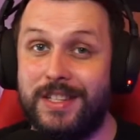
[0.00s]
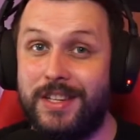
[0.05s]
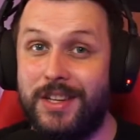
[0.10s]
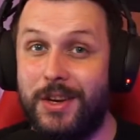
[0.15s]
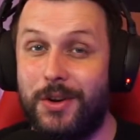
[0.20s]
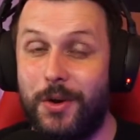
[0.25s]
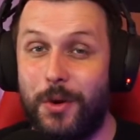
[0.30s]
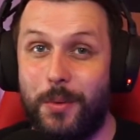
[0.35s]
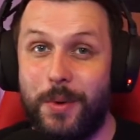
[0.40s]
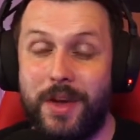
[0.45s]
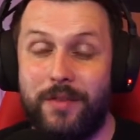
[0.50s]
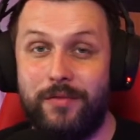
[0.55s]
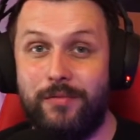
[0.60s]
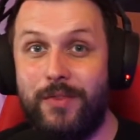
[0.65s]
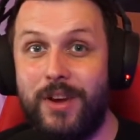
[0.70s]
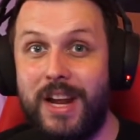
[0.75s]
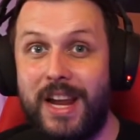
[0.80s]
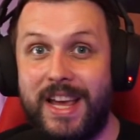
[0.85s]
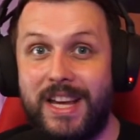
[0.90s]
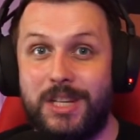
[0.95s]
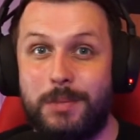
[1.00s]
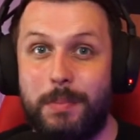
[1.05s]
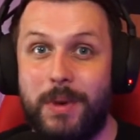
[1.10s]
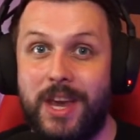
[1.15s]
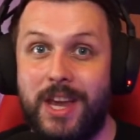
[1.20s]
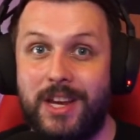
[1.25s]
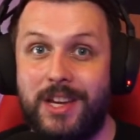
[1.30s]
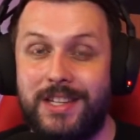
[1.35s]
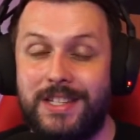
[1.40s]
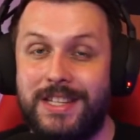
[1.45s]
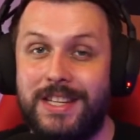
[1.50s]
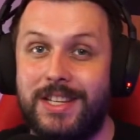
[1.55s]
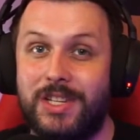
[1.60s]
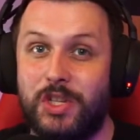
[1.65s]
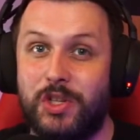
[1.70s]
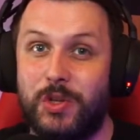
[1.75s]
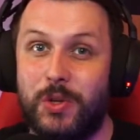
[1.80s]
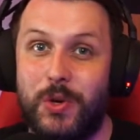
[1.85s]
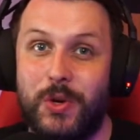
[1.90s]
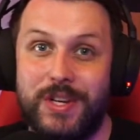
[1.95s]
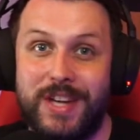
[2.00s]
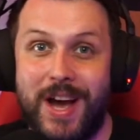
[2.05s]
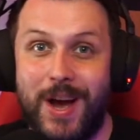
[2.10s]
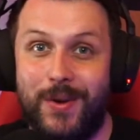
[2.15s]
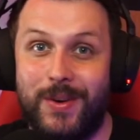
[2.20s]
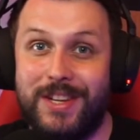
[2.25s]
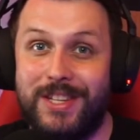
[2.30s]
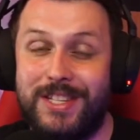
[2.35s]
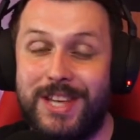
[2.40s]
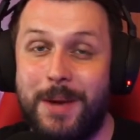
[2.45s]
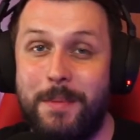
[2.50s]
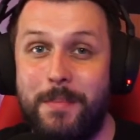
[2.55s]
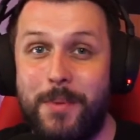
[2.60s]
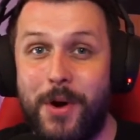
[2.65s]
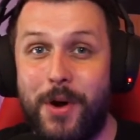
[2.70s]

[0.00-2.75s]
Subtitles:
You know, we haven't really experienced this slowdown in tempo.